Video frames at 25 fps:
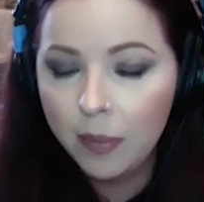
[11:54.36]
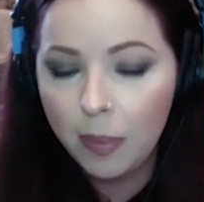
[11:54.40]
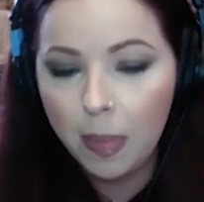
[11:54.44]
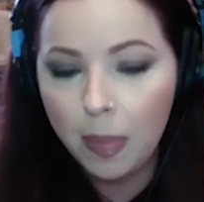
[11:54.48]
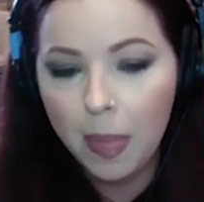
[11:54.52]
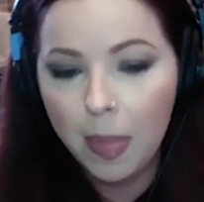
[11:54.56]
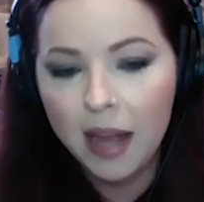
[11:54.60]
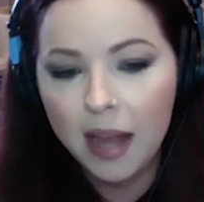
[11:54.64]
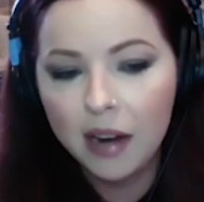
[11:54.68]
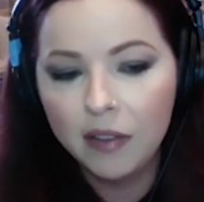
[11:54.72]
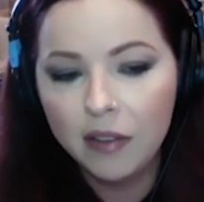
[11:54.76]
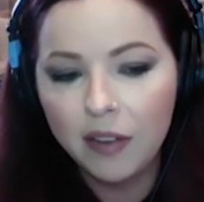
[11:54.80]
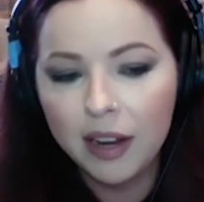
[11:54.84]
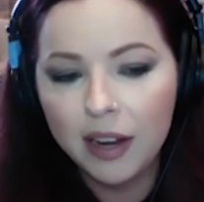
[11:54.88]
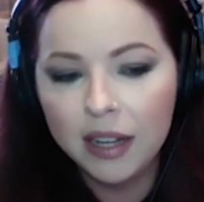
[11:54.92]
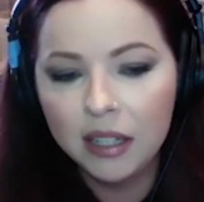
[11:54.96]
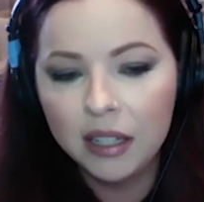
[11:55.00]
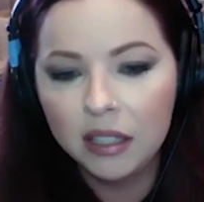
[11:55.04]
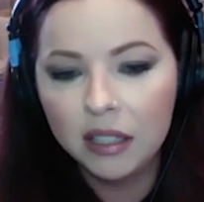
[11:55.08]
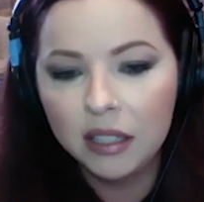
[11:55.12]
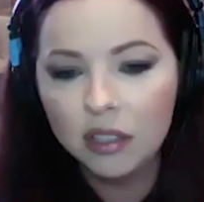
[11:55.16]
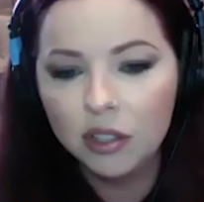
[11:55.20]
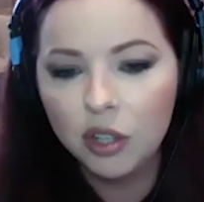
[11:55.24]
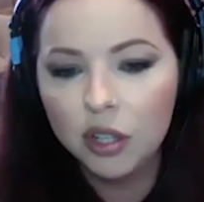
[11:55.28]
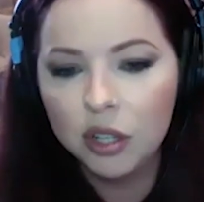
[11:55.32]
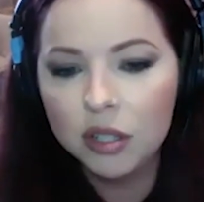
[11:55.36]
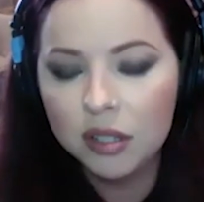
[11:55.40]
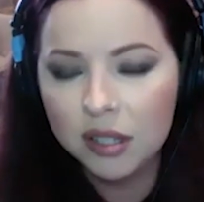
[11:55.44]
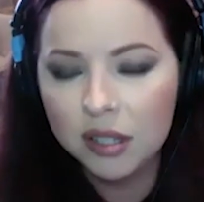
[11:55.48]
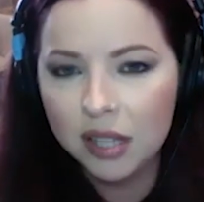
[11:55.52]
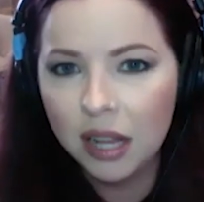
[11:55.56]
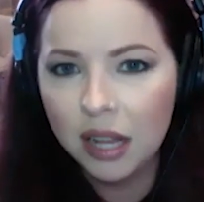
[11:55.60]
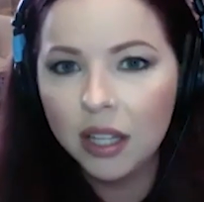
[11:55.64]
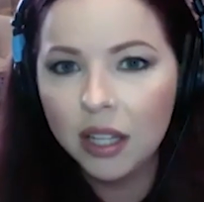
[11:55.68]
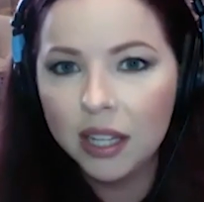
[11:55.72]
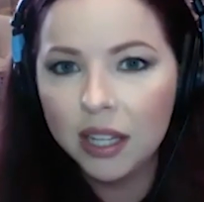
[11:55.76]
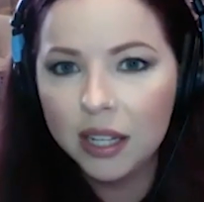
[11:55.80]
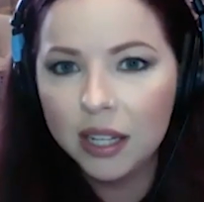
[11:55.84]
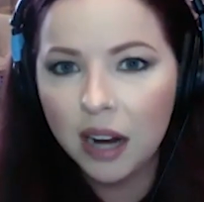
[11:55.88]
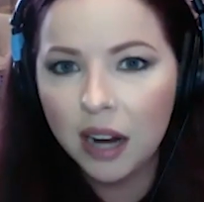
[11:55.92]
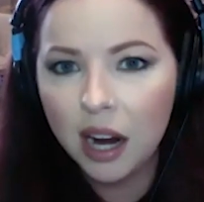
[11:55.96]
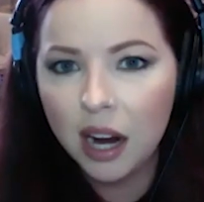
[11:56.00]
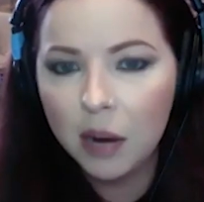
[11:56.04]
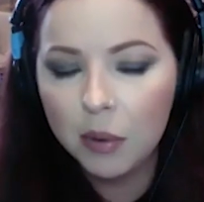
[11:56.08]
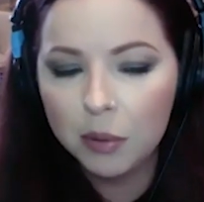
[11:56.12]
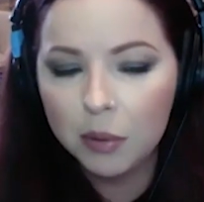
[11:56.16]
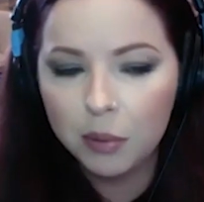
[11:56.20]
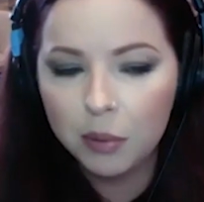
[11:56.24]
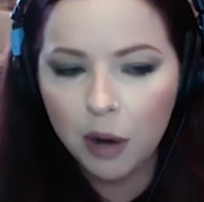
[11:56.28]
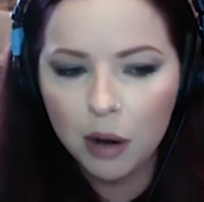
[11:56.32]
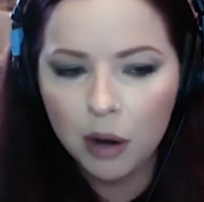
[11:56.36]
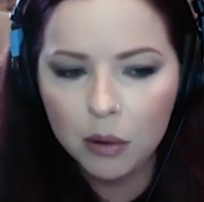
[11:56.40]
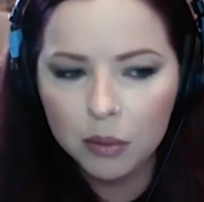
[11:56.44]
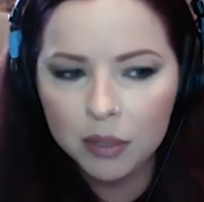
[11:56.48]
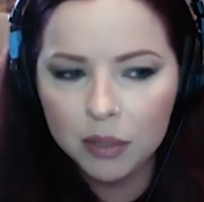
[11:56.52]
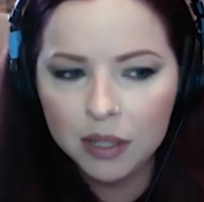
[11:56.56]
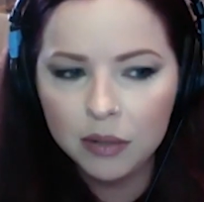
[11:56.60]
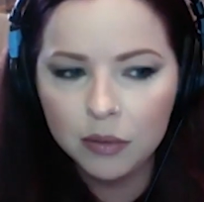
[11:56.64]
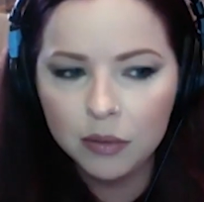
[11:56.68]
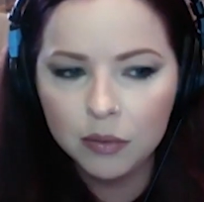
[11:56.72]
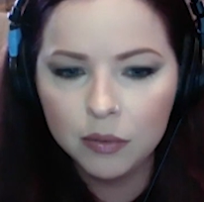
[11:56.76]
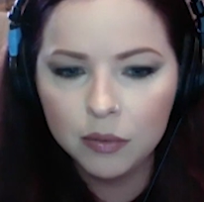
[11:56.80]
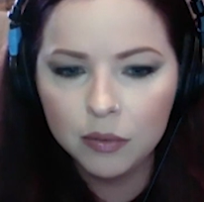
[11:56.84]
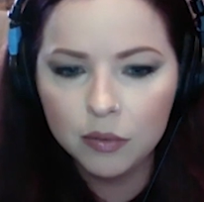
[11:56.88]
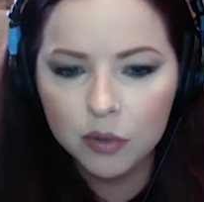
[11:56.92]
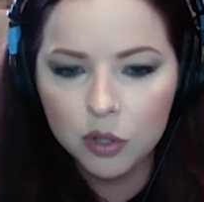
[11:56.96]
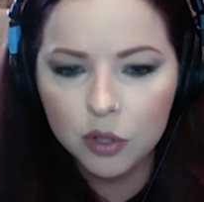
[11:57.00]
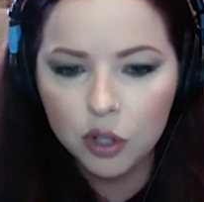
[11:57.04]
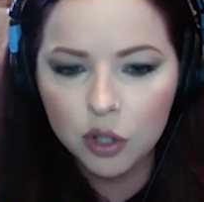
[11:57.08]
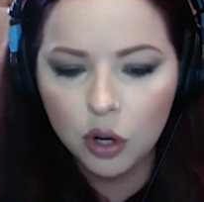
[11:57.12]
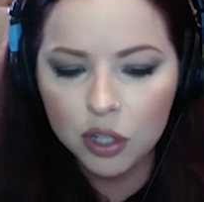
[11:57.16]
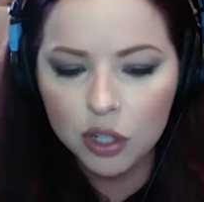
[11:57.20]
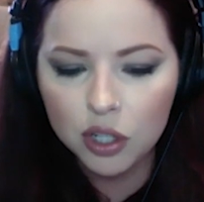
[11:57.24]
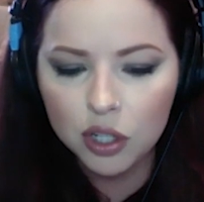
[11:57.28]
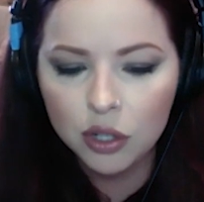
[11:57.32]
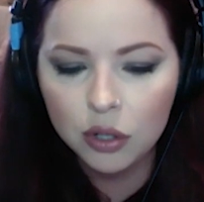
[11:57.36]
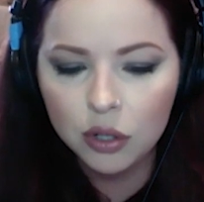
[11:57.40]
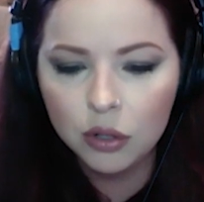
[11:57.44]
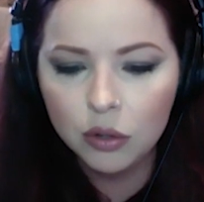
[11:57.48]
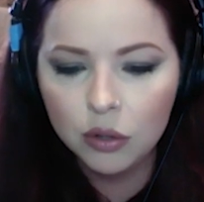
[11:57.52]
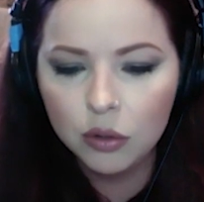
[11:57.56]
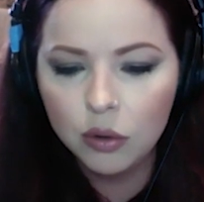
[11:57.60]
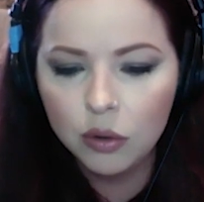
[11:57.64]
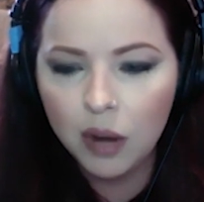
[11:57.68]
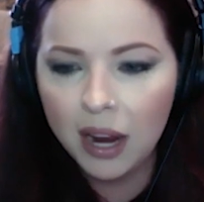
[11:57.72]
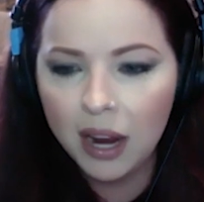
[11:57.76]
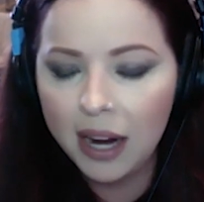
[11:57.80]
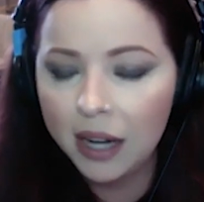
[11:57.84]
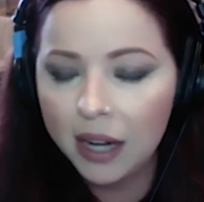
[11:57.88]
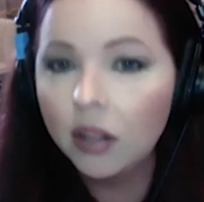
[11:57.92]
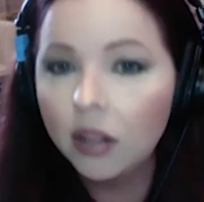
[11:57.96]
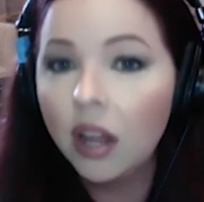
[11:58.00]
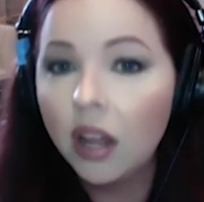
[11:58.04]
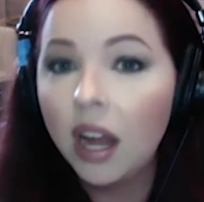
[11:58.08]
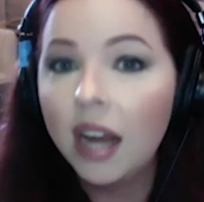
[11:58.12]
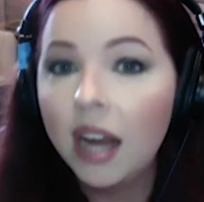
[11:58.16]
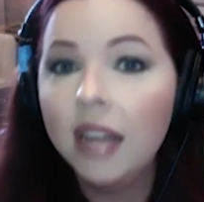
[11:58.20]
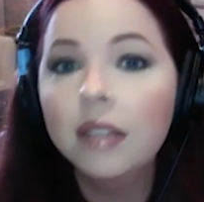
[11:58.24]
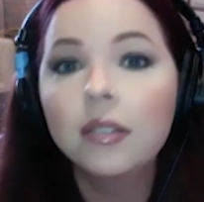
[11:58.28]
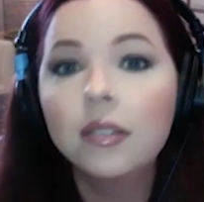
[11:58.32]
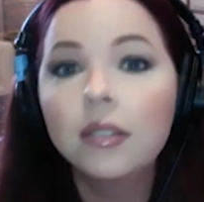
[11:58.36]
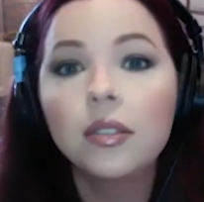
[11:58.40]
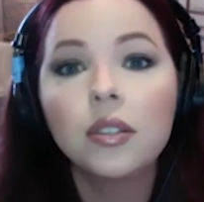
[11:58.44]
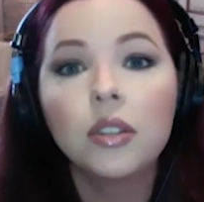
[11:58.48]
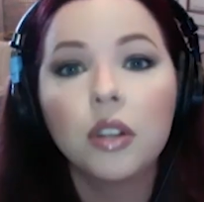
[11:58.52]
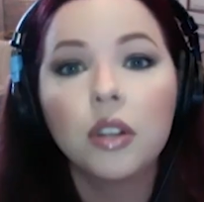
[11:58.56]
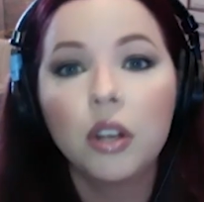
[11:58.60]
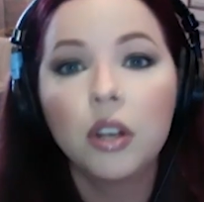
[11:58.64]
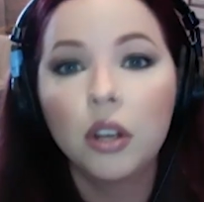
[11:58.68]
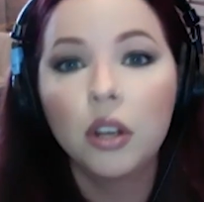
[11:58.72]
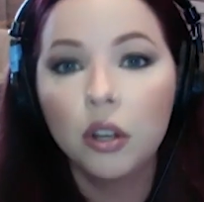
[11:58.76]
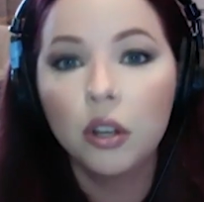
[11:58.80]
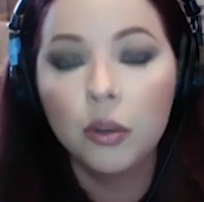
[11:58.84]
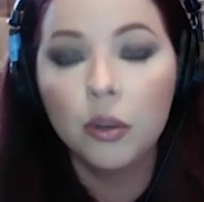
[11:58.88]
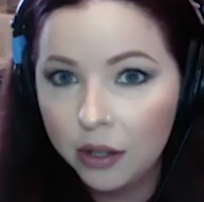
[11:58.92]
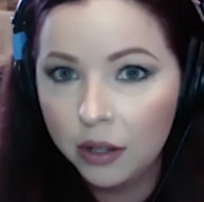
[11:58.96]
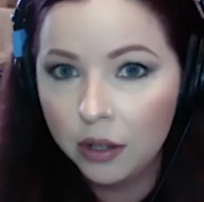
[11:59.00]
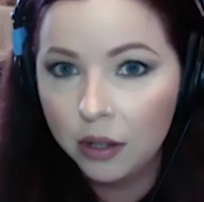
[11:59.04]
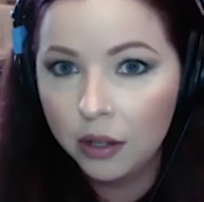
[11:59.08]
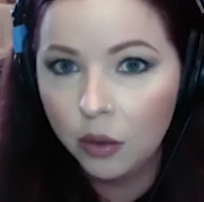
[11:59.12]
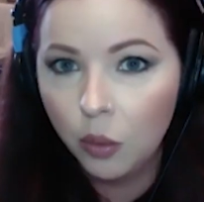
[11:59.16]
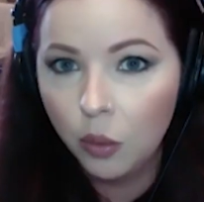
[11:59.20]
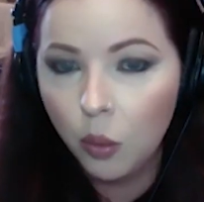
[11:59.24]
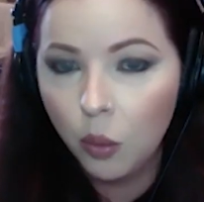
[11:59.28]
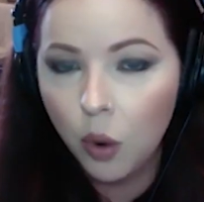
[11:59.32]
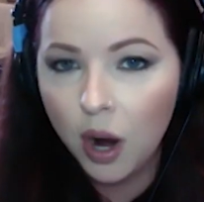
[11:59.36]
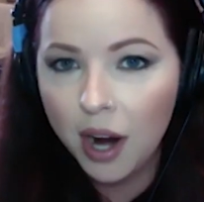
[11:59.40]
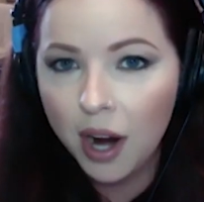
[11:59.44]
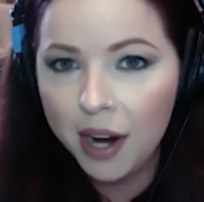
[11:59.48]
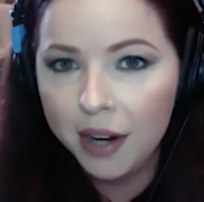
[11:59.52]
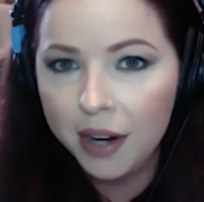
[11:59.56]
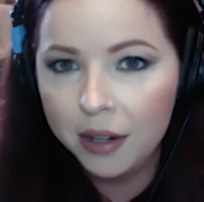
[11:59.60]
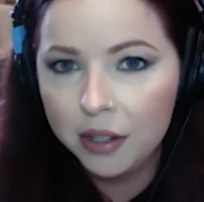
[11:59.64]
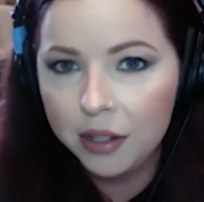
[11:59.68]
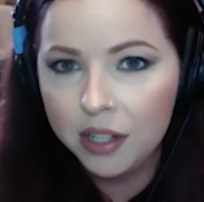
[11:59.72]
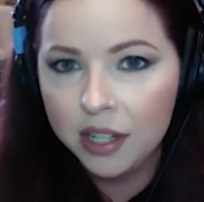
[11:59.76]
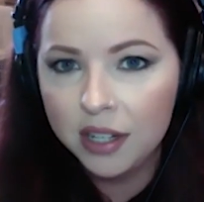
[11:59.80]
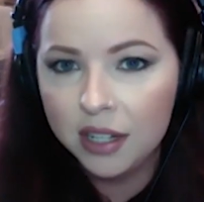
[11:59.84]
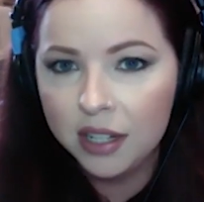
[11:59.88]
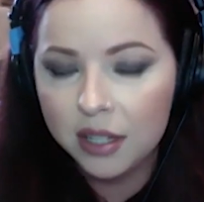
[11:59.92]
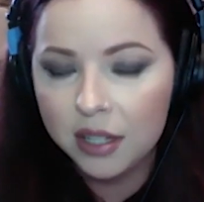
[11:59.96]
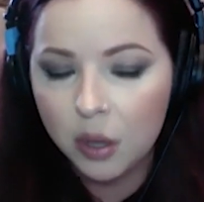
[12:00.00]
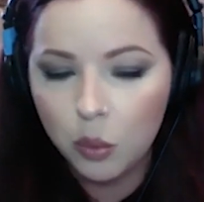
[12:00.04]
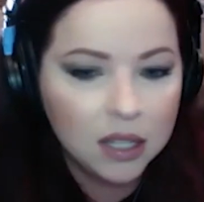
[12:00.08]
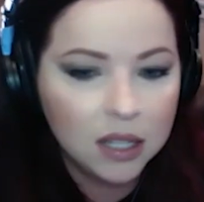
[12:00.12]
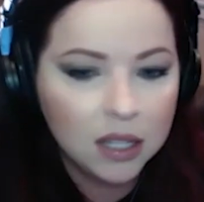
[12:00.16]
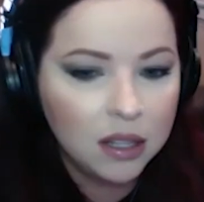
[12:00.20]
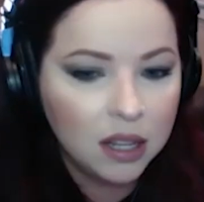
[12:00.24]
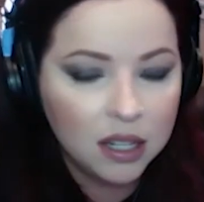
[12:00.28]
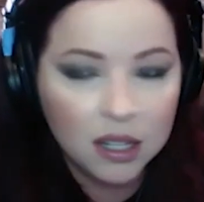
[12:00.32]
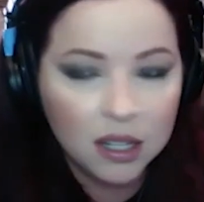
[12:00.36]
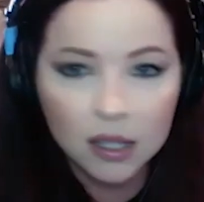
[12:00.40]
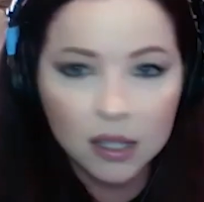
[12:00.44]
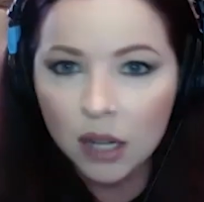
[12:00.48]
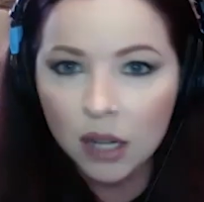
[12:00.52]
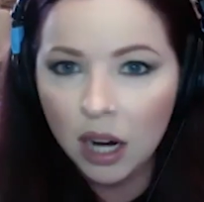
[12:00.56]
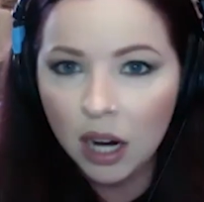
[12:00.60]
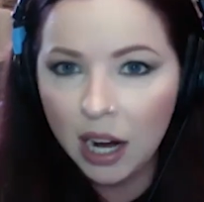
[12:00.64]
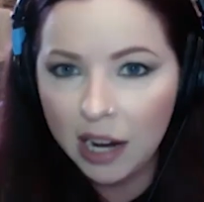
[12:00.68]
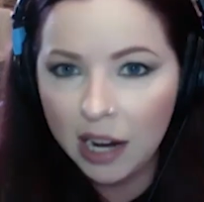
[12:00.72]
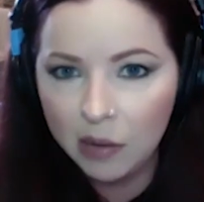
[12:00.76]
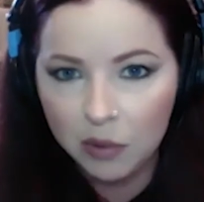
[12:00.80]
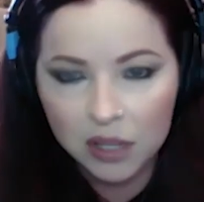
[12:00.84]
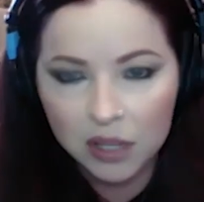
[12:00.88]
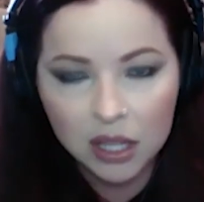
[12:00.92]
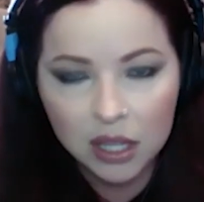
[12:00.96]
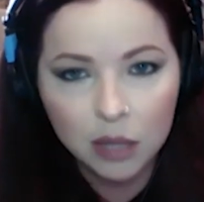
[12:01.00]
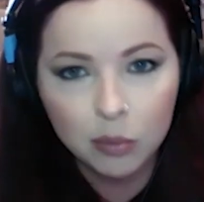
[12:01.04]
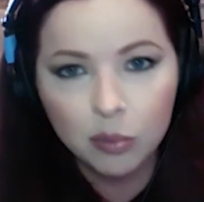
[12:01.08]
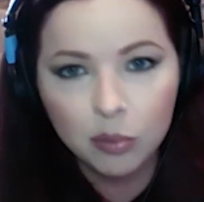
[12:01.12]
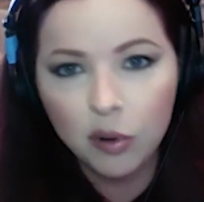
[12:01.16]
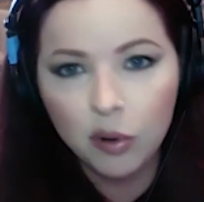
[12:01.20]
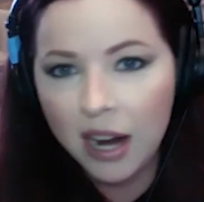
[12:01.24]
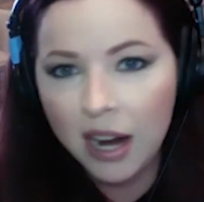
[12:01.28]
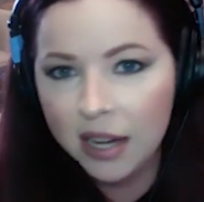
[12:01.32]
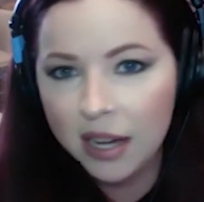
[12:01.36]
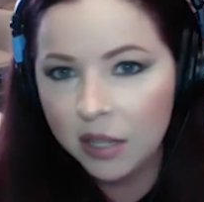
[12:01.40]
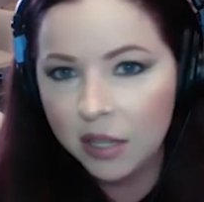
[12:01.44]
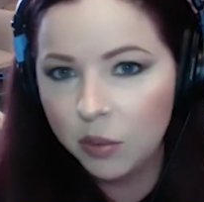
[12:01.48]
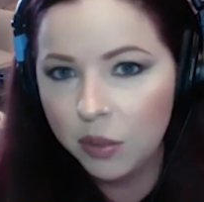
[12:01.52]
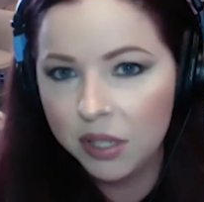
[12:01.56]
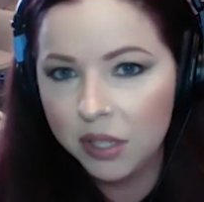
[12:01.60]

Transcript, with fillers: And if I couldn't sell it, I would probably start to analyze, why didn't it sell? Was the design? Was it the price?